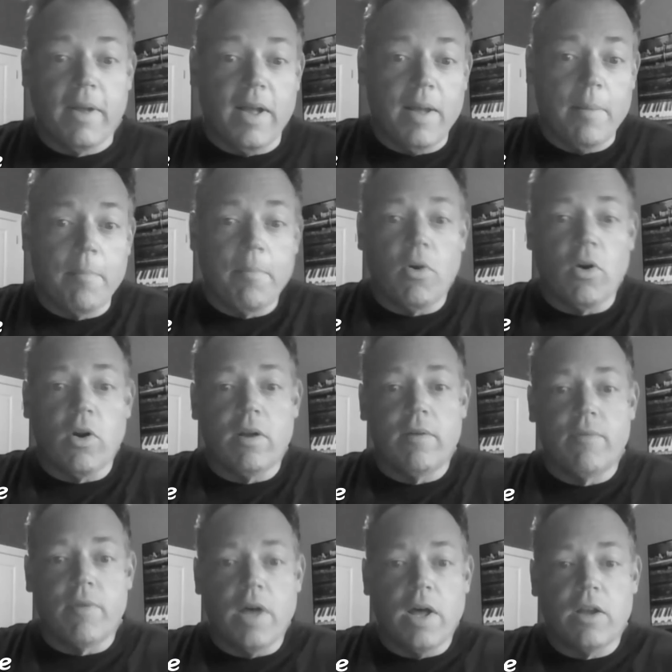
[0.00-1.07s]
I'm part
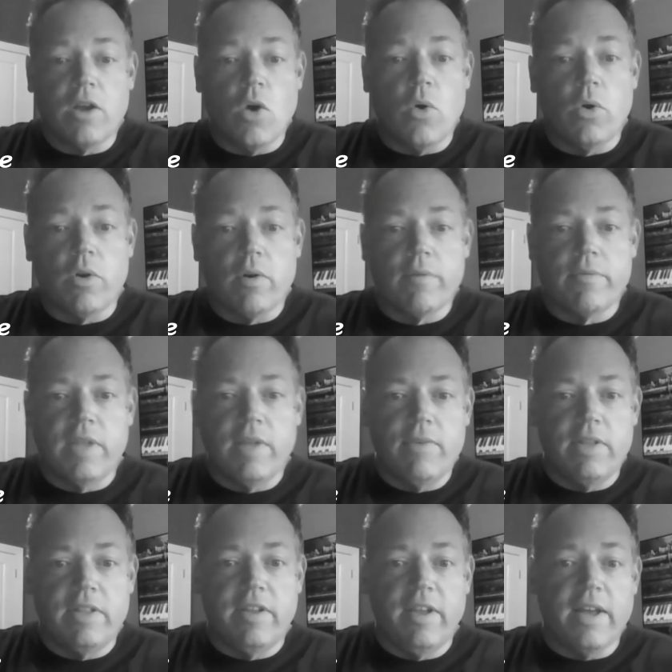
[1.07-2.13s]
of co-owner of
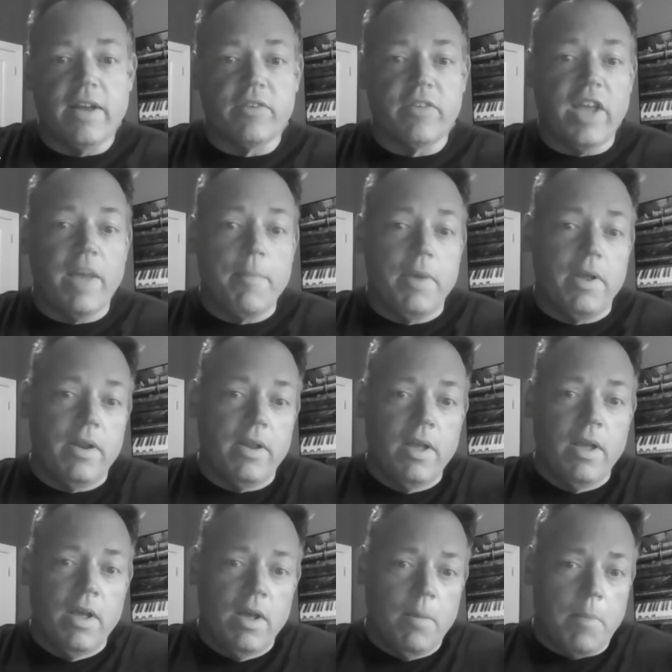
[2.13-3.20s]
DVT Entertainment.
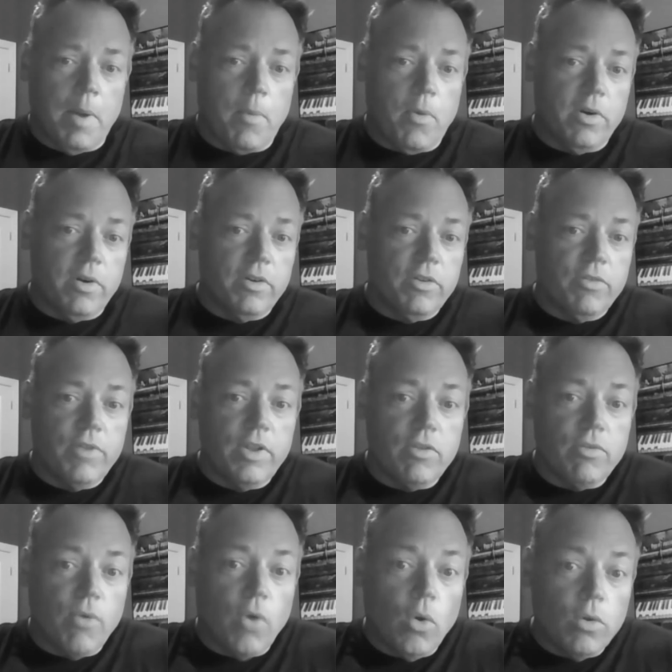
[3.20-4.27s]
My partner is
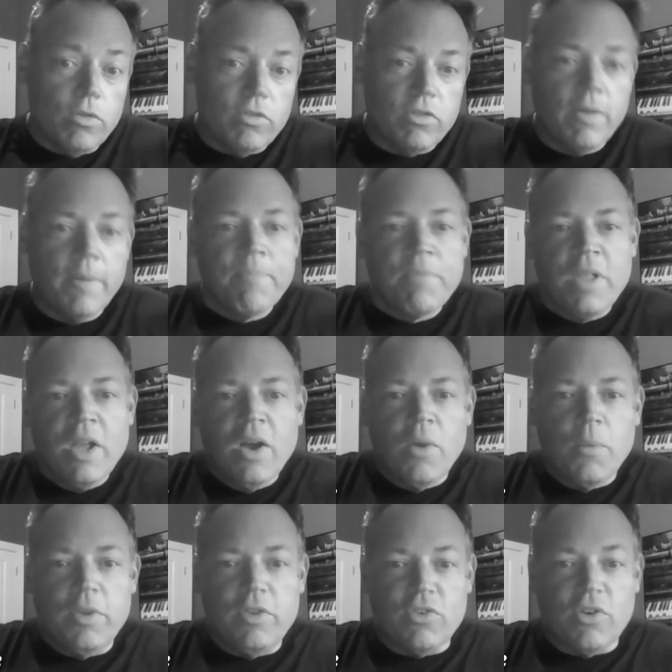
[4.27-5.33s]
Vince Bowles.
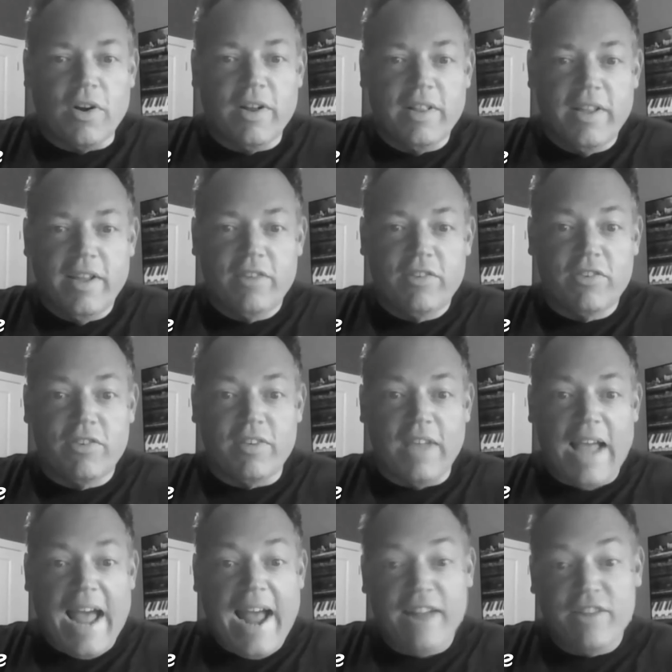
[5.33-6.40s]
We started this
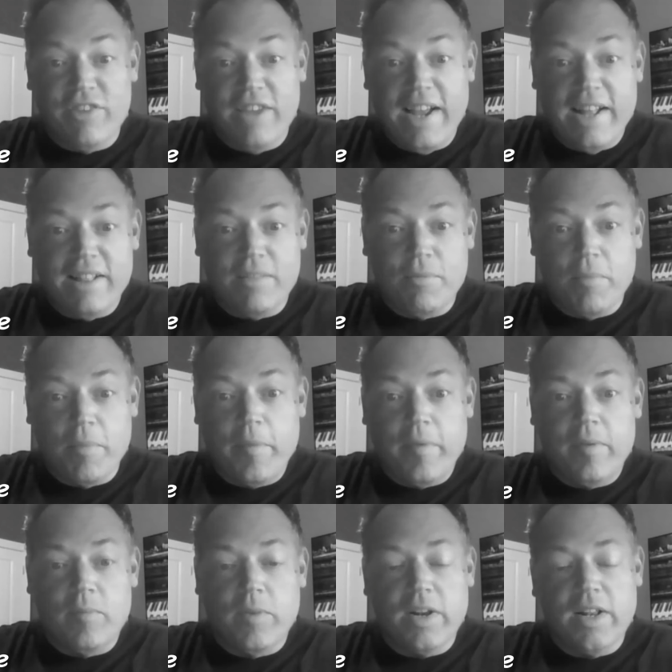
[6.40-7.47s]
actually
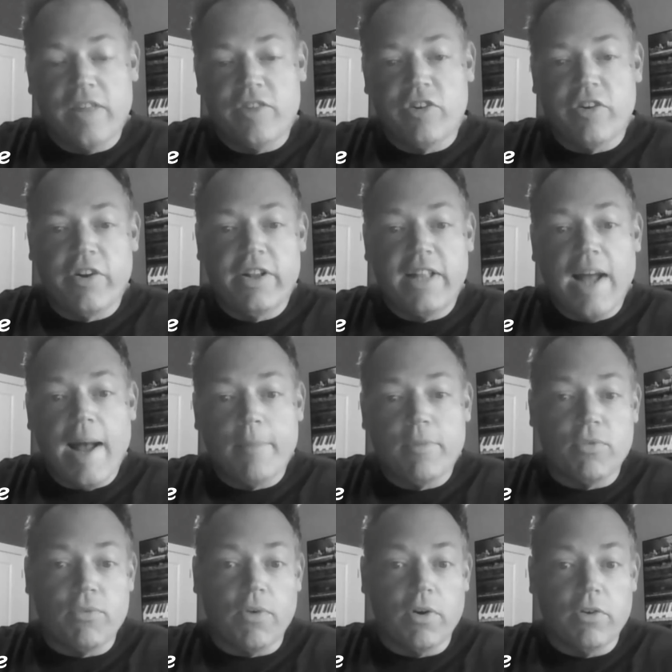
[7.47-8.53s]
when Legendary
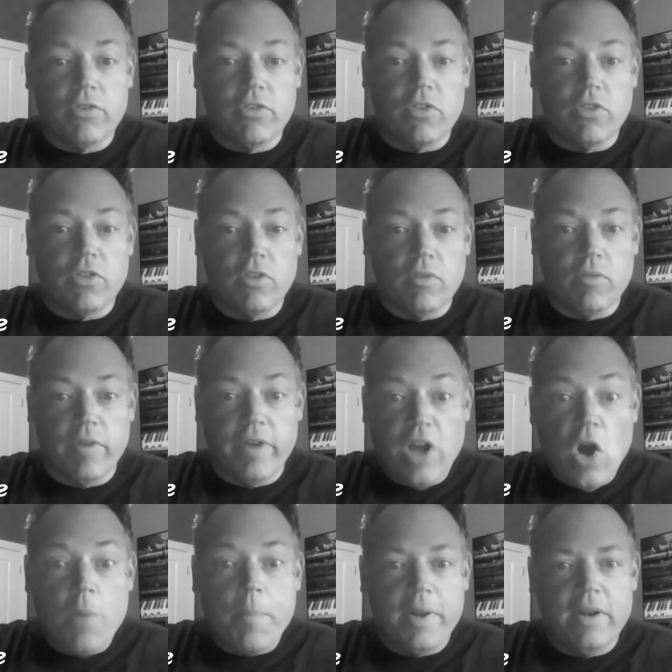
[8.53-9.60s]
Dobbs first
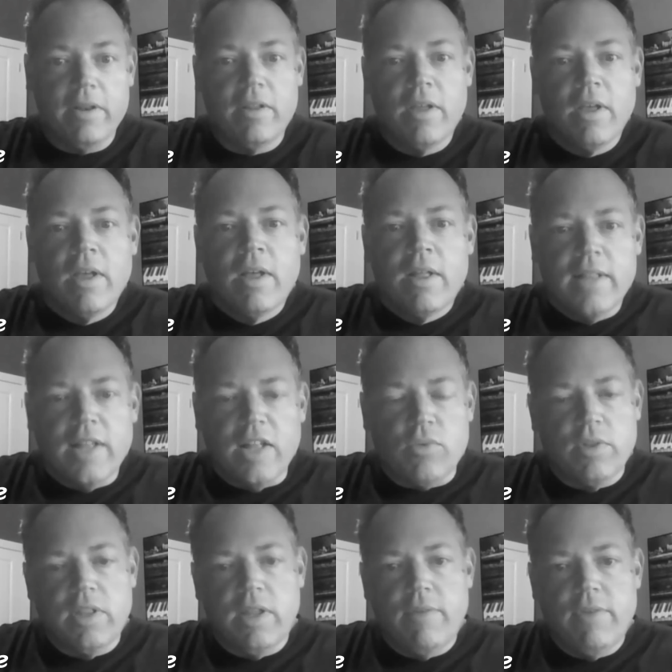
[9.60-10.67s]
reopened. That's
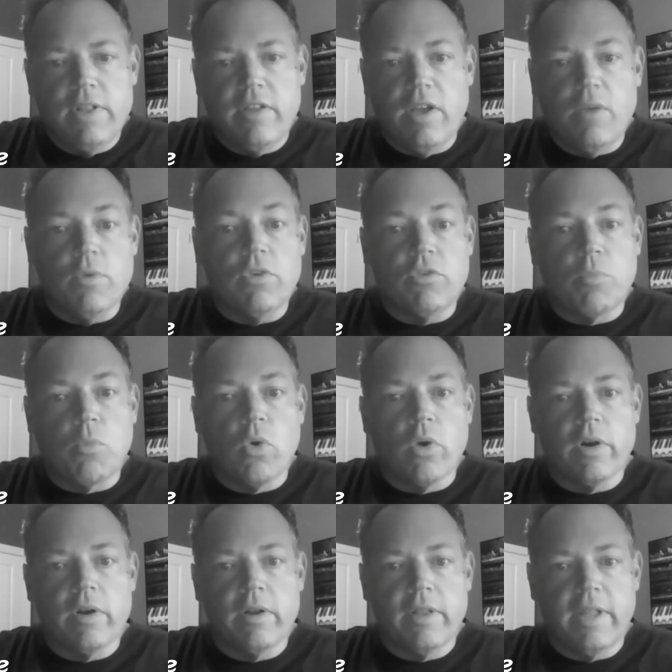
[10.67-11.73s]
when DVT was
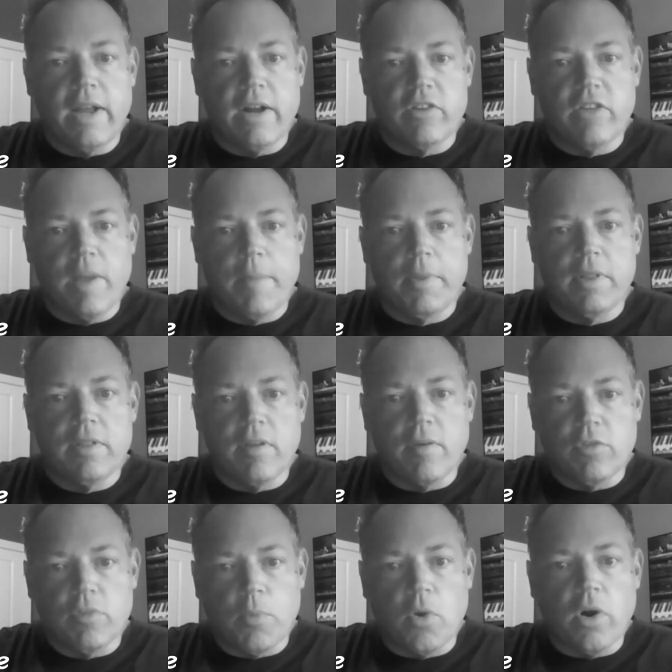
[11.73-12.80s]
born. The entertainment
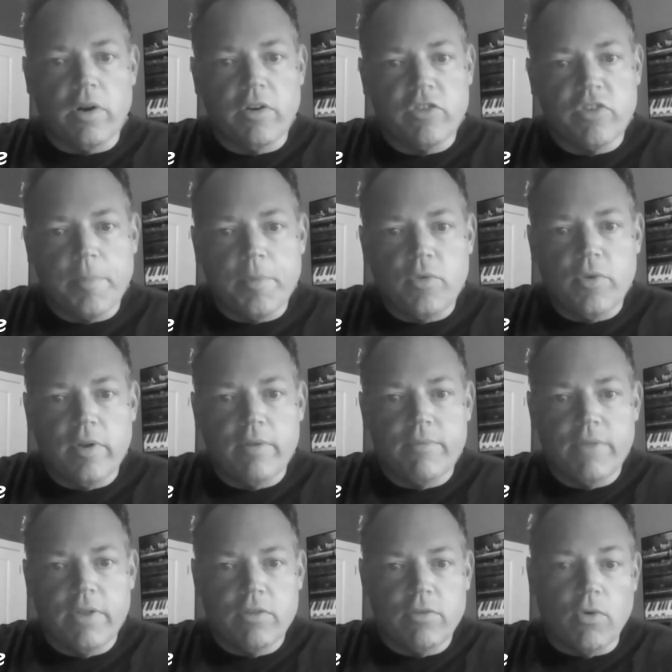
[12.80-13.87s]
was a partnership between
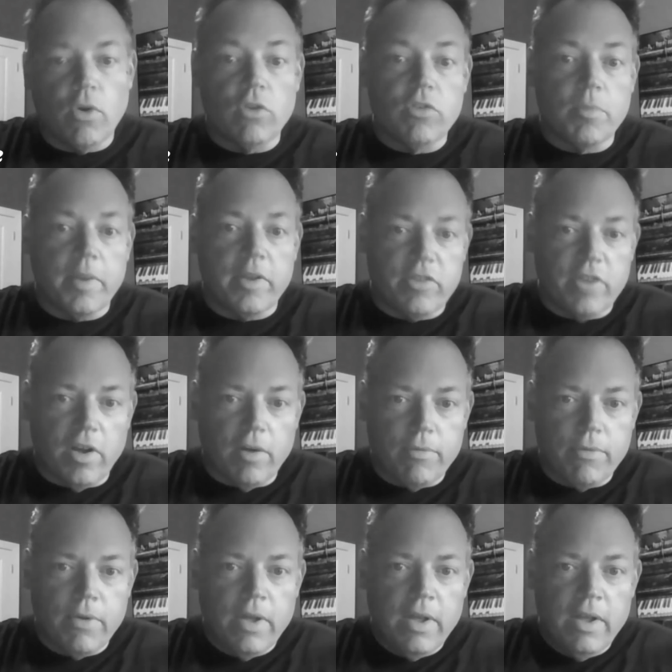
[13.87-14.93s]
Vince Bowles and myself.
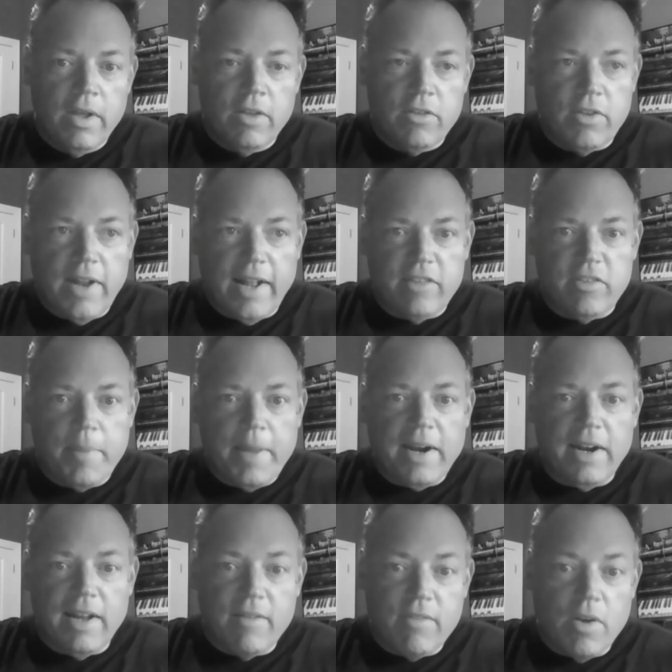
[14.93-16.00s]
So that's
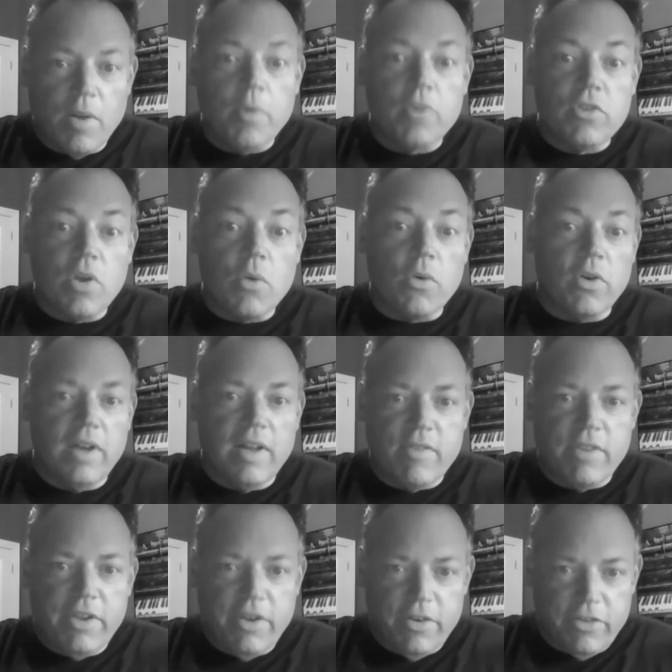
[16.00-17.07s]
about almost going on
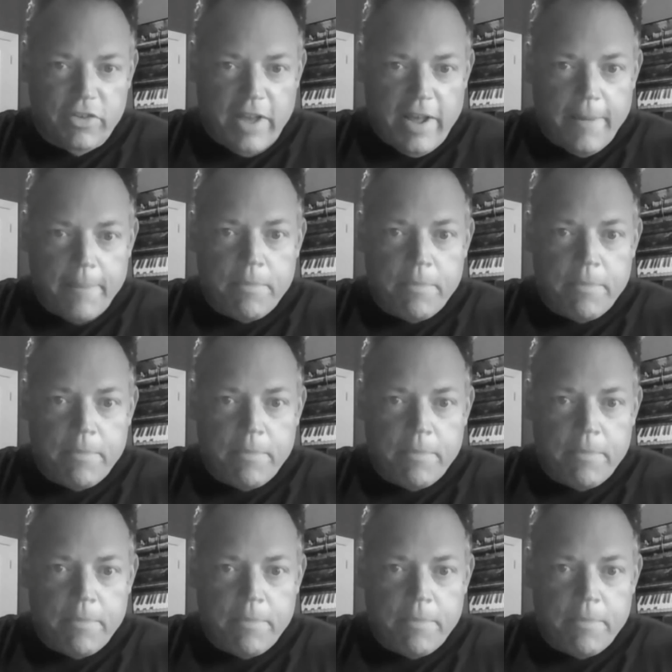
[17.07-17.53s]
11 years now.